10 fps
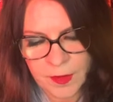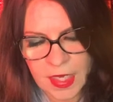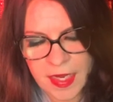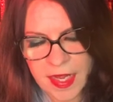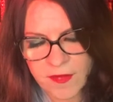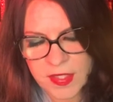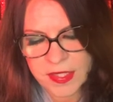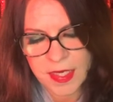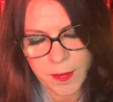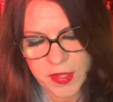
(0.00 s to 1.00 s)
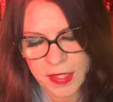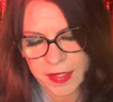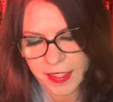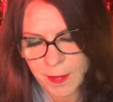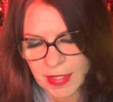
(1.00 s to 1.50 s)
I haven't stopped
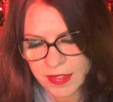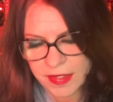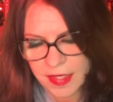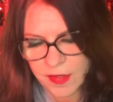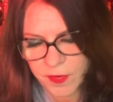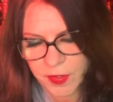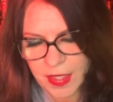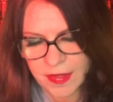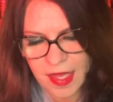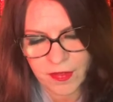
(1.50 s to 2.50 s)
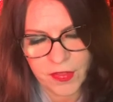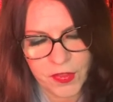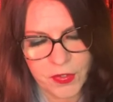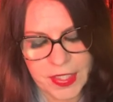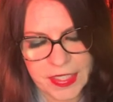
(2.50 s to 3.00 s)
thinking about The Cipher in that
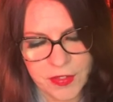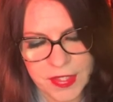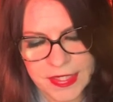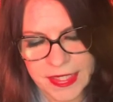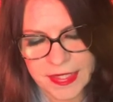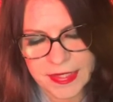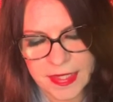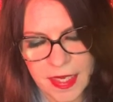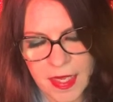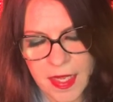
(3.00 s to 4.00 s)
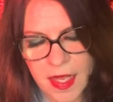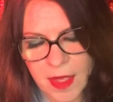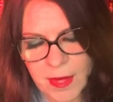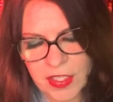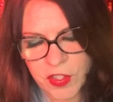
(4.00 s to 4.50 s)
30 years since,
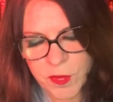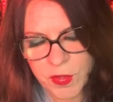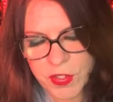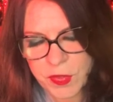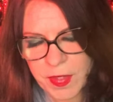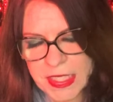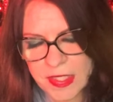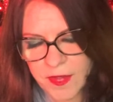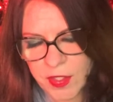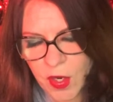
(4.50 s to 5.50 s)
and my numerous reads of it